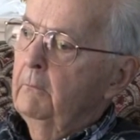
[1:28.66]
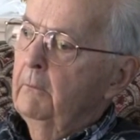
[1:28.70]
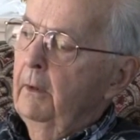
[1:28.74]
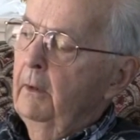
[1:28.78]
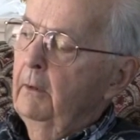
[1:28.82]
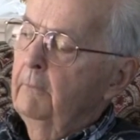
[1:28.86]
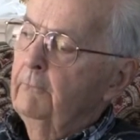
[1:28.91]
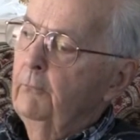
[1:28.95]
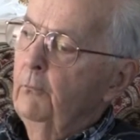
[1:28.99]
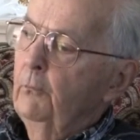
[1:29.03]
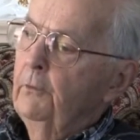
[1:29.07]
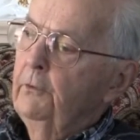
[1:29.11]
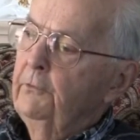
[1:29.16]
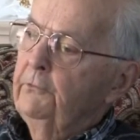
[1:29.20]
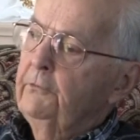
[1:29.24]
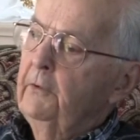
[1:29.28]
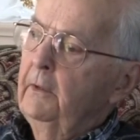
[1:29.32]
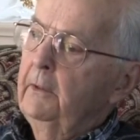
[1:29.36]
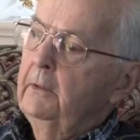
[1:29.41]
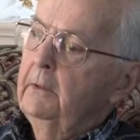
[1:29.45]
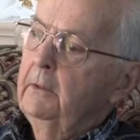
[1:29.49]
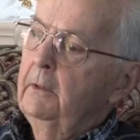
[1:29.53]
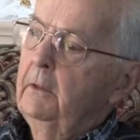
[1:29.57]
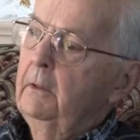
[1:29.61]
around
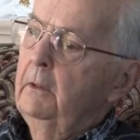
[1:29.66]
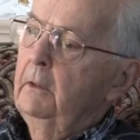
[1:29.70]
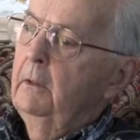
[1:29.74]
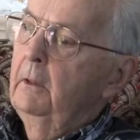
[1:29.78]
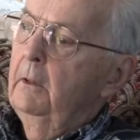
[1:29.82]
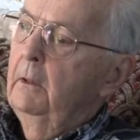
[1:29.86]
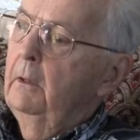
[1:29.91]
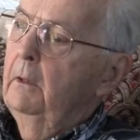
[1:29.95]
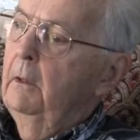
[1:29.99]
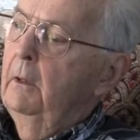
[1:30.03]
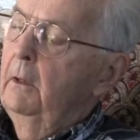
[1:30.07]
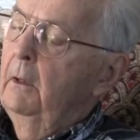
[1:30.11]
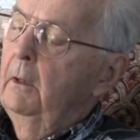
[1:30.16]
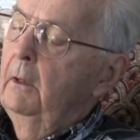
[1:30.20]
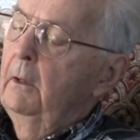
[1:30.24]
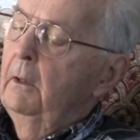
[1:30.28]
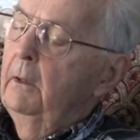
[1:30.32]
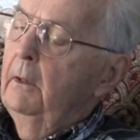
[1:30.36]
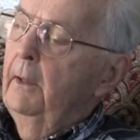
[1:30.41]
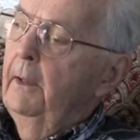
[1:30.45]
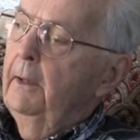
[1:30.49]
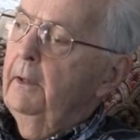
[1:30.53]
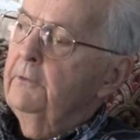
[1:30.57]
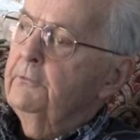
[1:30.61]
42nd and
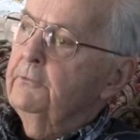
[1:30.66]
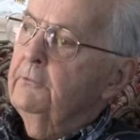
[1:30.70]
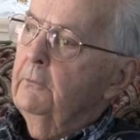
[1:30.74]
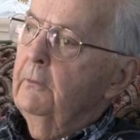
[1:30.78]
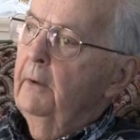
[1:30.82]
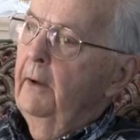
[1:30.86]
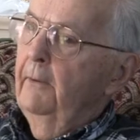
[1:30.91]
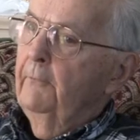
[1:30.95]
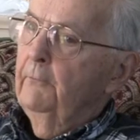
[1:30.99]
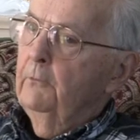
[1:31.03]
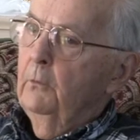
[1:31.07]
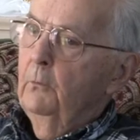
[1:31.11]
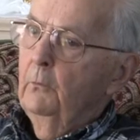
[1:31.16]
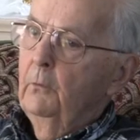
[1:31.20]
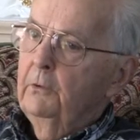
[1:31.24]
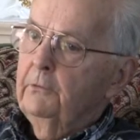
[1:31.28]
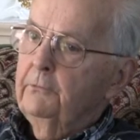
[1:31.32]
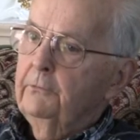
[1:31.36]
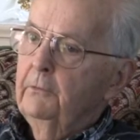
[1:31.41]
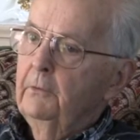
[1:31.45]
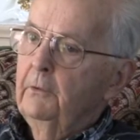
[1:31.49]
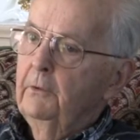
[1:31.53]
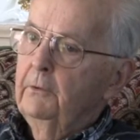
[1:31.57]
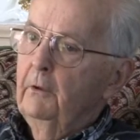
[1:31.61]
Lancaster Avenue in
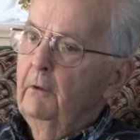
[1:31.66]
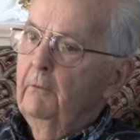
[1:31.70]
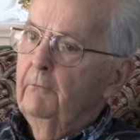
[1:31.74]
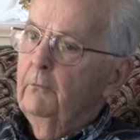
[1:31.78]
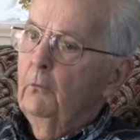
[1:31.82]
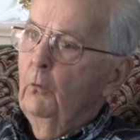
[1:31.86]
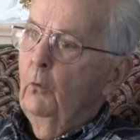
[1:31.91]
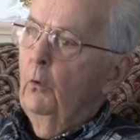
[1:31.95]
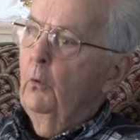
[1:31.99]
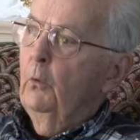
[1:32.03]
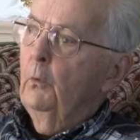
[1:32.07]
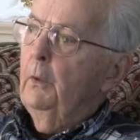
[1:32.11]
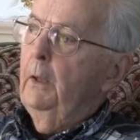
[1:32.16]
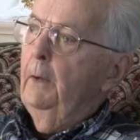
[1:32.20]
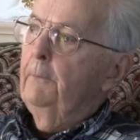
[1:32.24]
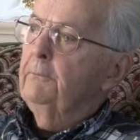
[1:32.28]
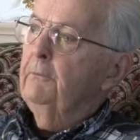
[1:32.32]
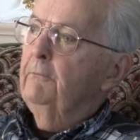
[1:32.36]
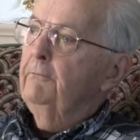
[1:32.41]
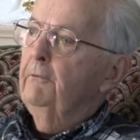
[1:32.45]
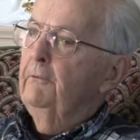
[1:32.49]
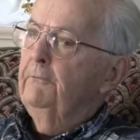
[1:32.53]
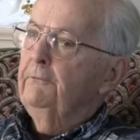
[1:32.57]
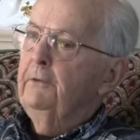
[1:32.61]
West Philadelphia all the way up
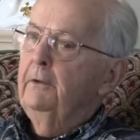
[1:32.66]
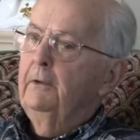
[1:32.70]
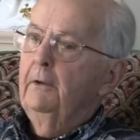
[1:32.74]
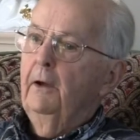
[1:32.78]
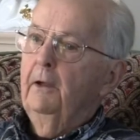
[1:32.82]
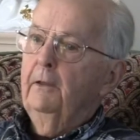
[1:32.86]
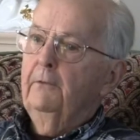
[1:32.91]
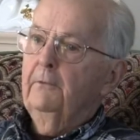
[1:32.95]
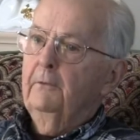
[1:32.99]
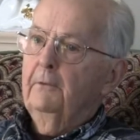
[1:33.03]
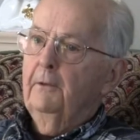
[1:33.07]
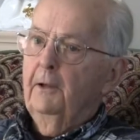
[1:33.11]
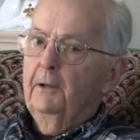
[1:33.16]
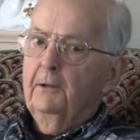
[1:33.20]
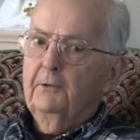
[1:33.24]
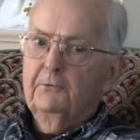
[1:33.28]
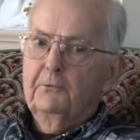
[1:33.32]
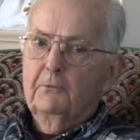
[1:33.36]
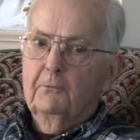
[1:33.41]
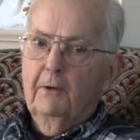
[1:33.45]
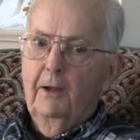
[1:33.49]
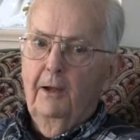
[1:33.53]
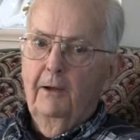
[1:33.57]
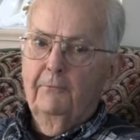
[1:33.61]
to 59th and
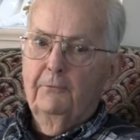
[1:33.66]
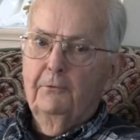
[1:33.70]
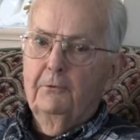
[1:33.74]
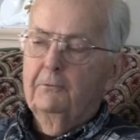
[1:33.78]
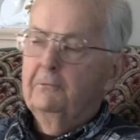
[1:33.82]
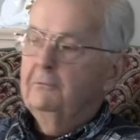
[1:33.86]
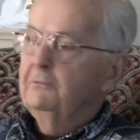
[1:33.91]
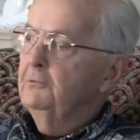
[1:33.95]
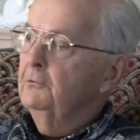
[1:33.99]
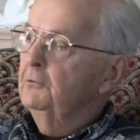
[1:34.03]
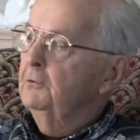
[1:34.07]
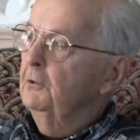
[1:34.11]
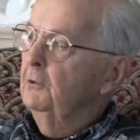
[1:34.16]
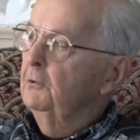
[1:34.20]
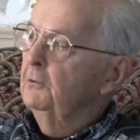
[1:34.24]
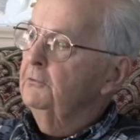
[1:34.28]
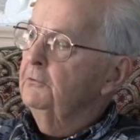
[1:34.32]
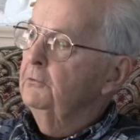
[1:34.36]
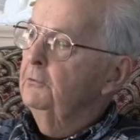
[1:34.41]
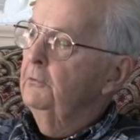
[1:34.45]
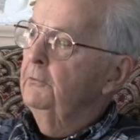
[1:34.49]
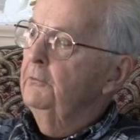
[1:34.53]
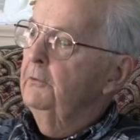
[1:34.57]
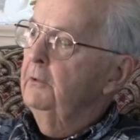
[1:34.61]
Lancaster Avenue to go
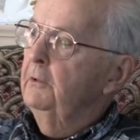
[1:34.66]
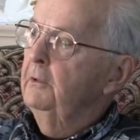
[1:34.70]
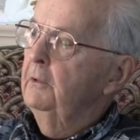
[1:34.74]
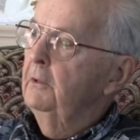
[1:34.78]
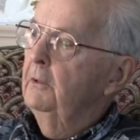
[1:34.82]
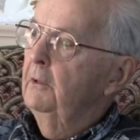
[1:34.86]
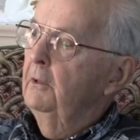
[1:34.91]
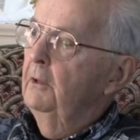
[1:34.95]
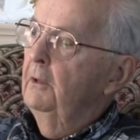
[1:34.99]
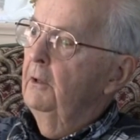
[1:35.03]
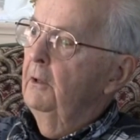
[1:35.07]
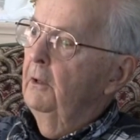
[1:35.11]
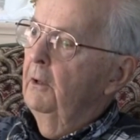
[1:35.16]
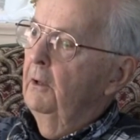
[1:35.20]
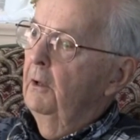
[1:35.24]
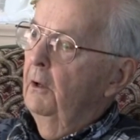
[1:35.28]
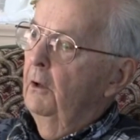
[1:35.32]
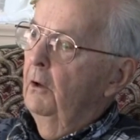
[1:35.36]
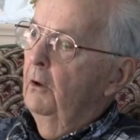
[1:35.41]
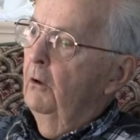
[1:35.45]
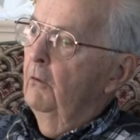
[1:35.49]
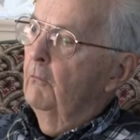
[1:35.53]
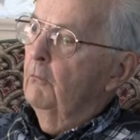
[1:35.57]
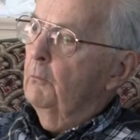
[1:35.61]
to the
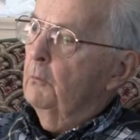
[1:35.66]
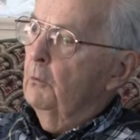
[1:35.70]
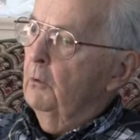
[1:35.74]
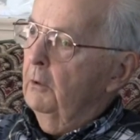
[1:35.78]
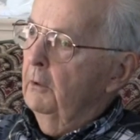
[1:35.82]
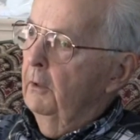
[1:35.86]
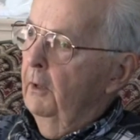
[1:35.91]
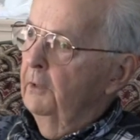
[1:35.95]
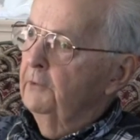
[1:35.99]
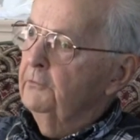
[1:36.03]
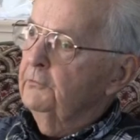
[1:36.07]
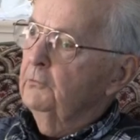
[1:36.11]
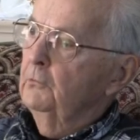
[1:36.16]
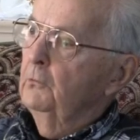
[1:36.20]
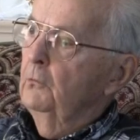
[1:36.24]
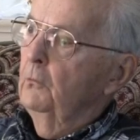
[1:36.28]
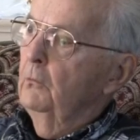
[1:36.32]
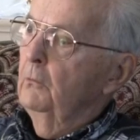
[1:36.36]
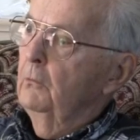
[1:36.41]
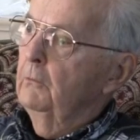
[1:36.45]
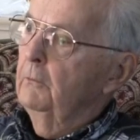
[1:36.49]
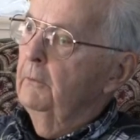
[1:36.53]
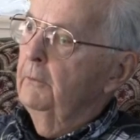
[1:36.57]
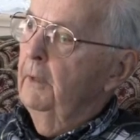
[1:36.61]
Overbrook High
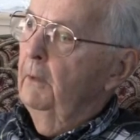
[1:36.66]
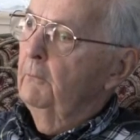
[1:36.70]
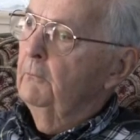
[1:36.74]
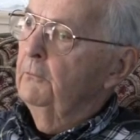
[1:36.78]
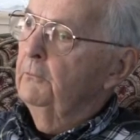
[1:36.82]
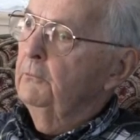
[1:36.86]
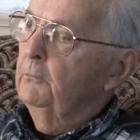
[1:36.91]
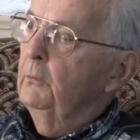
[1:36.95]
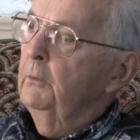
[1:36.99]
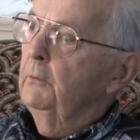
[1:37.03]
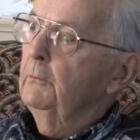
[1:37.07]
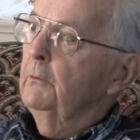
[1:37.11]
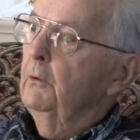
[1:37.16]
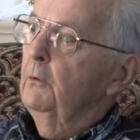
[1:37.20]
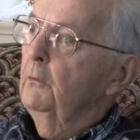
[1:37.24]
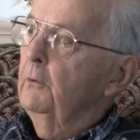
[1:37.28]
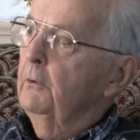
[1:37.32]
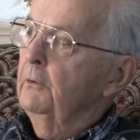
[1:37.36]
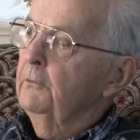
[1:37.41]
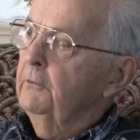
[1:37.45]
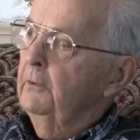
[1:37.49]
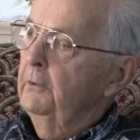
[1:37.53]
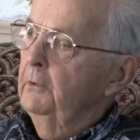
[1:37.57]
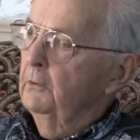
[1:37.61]
School, and that was, we were
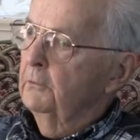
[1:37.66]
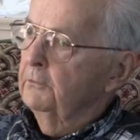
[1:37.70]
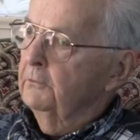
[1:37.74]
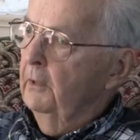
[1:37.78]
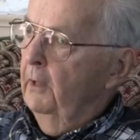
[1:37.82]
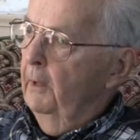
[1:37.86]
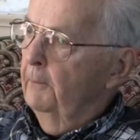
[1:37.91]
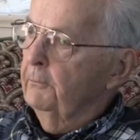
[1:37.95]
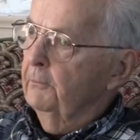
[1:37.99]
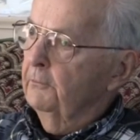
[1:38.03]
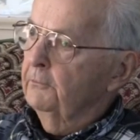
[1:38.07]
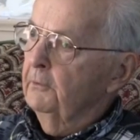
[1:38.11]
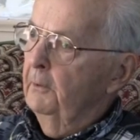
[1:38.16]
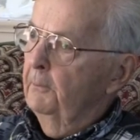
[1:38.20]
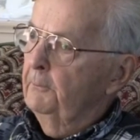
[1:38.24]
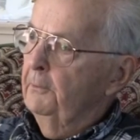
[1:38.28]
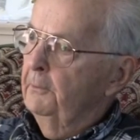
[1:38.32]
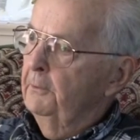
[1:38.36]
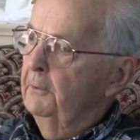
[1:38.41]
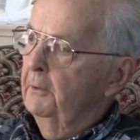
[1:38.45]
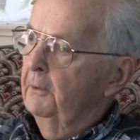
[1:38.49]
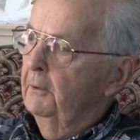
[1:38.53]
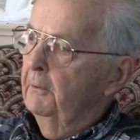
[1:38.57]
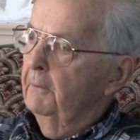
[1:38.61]
known as the Hilltoppers up
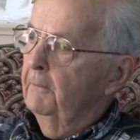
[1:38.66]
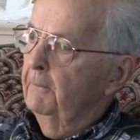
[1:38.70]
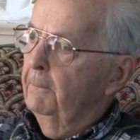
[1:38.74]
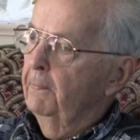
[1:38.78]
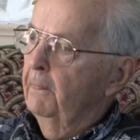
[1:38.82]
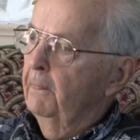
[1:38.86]
in there.